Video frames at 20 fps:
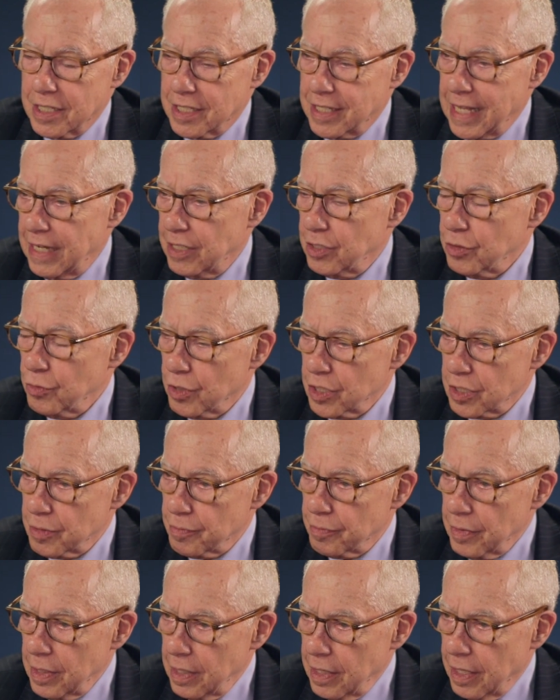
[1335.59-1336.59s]
The statute
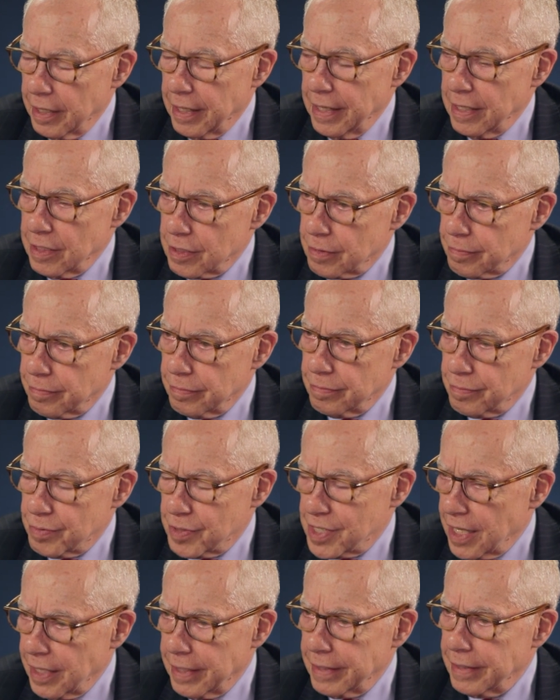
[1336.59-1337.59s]
wasn't against
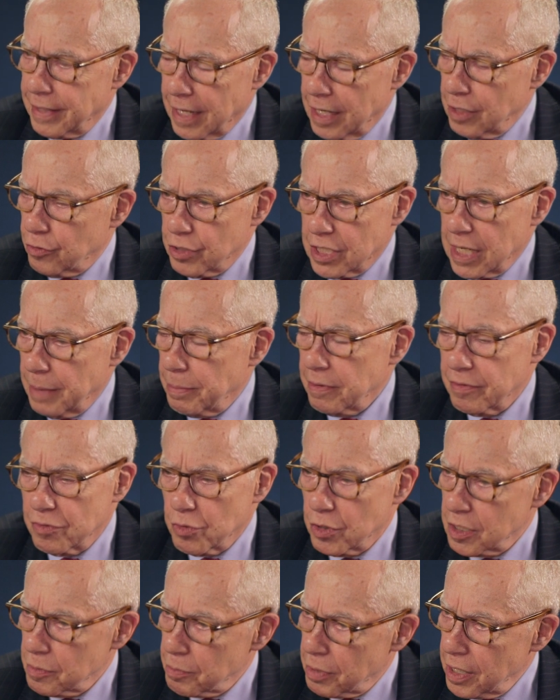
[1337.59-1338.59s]
selling contraceptives
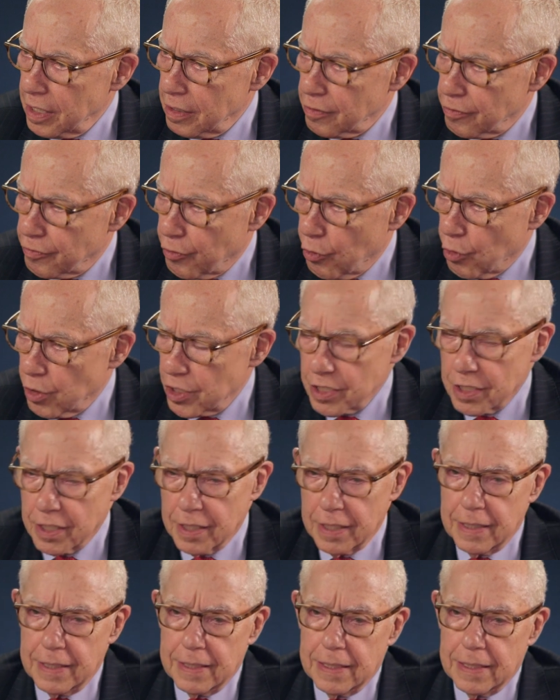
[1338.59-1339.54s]
wasn't being enforced,